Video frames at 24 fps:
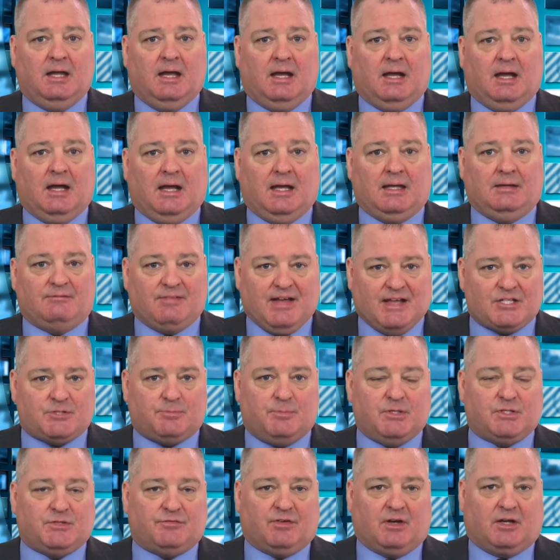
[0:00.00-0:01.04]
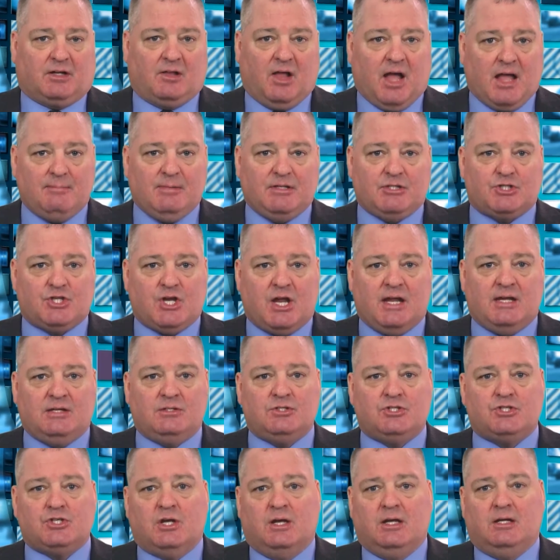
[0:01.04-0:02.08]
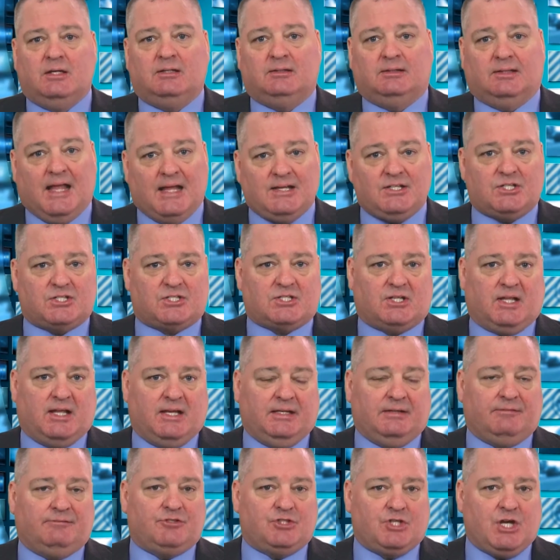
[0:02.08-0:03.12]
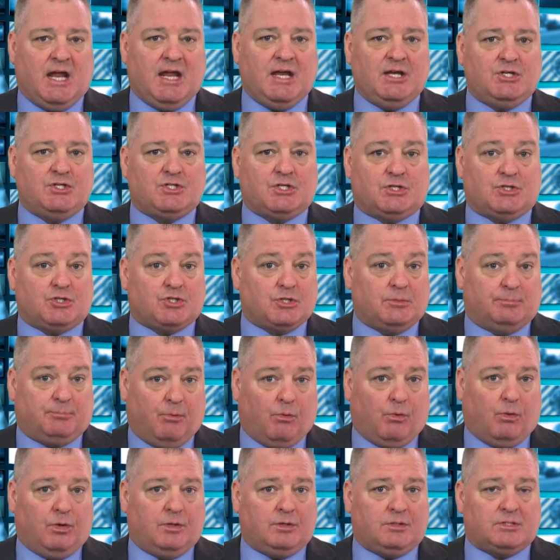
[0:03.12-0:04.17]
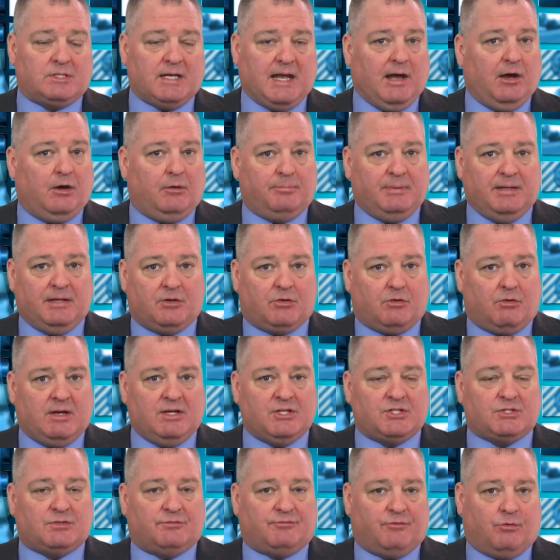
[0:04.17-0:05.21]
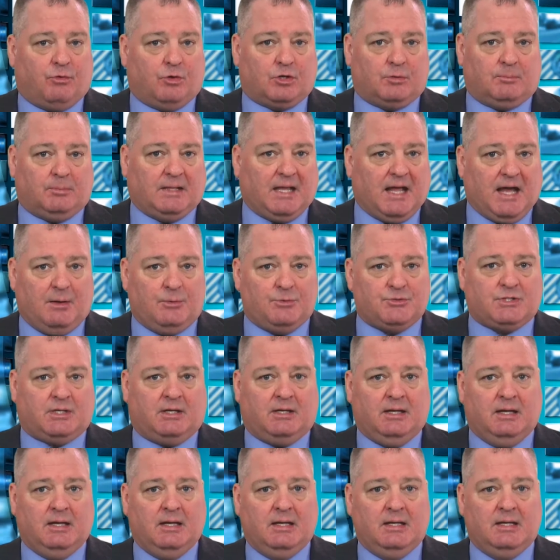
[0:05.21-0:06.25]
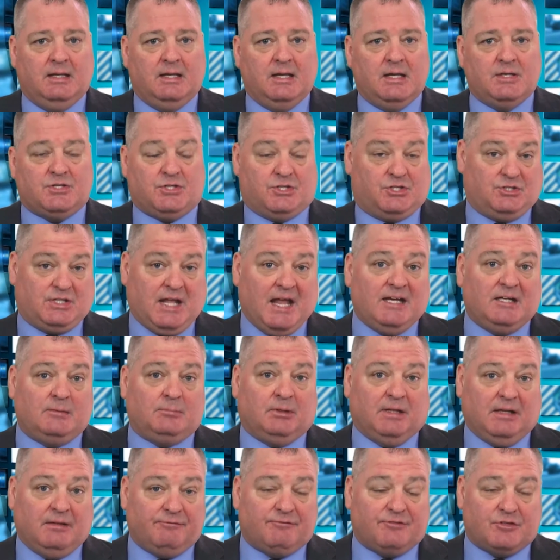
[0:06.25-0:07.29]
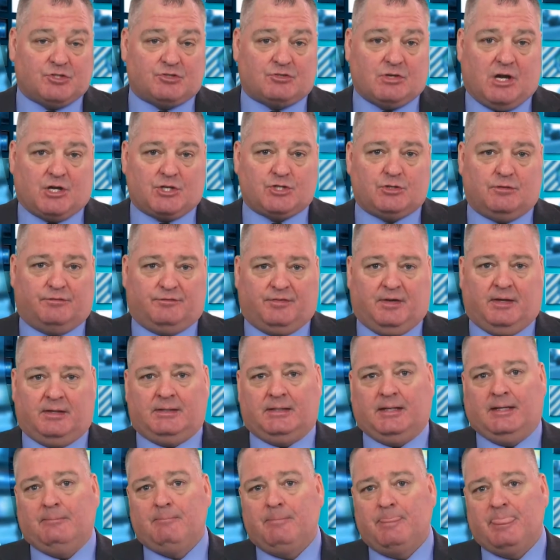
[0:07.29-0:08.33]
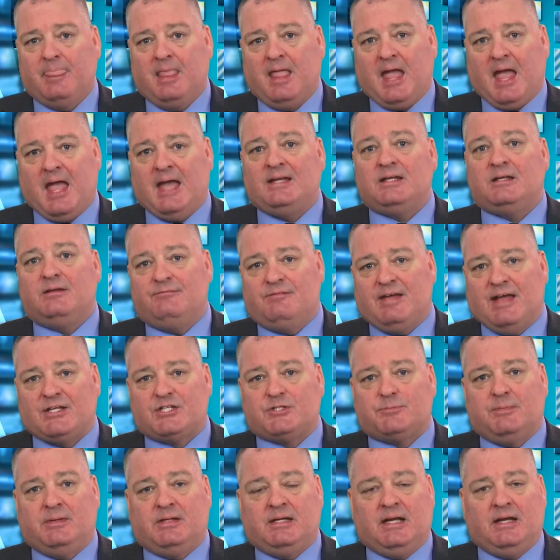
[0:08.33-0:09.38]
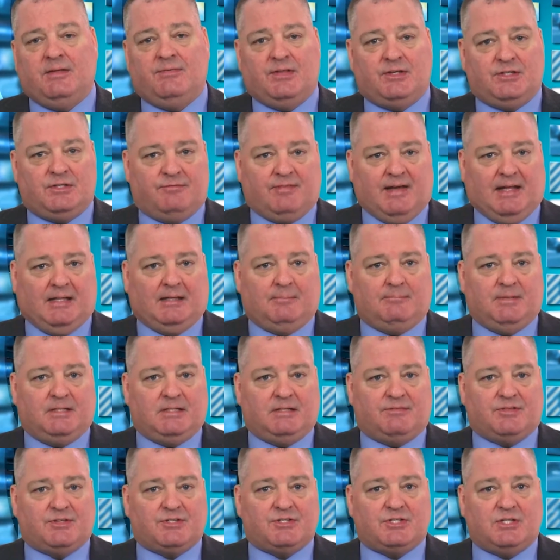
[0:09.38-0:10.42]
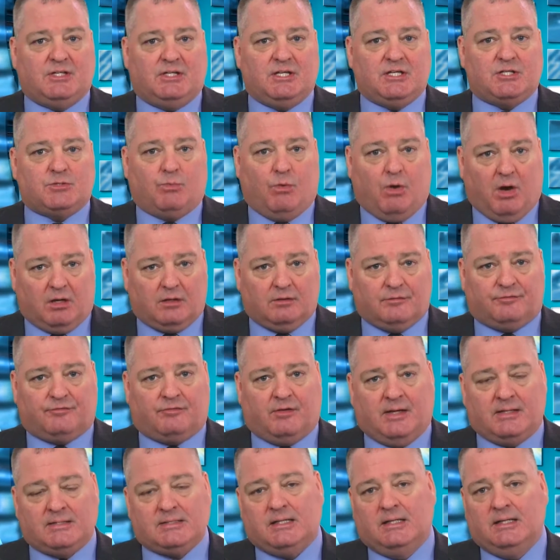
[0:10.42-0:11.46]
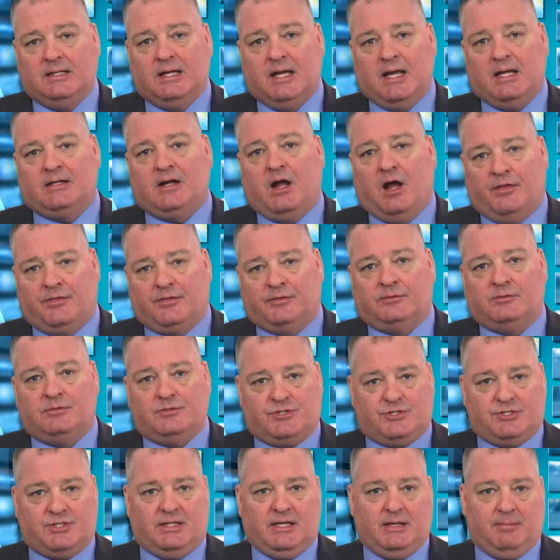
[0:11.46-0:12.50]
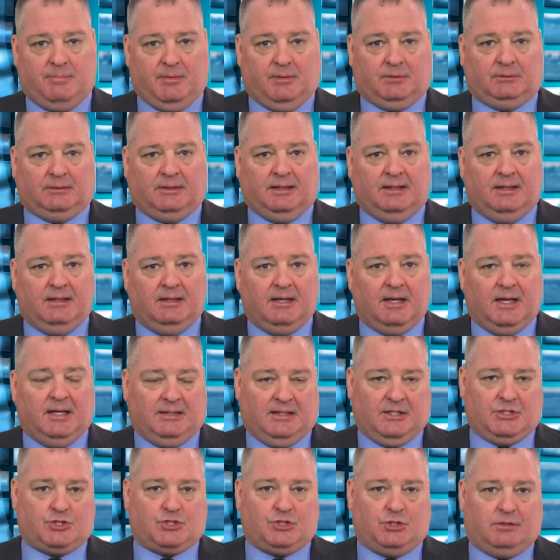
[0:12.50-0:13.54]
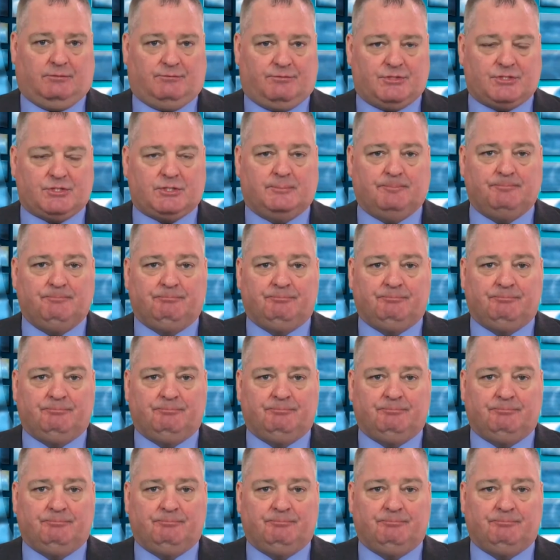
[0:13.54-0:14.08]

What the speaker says: investments for climate change, legislative change and support to help increase affordable housing, sustainable infrastructure funding, and investment in the development of the city's waterfront and other city-building initiatives.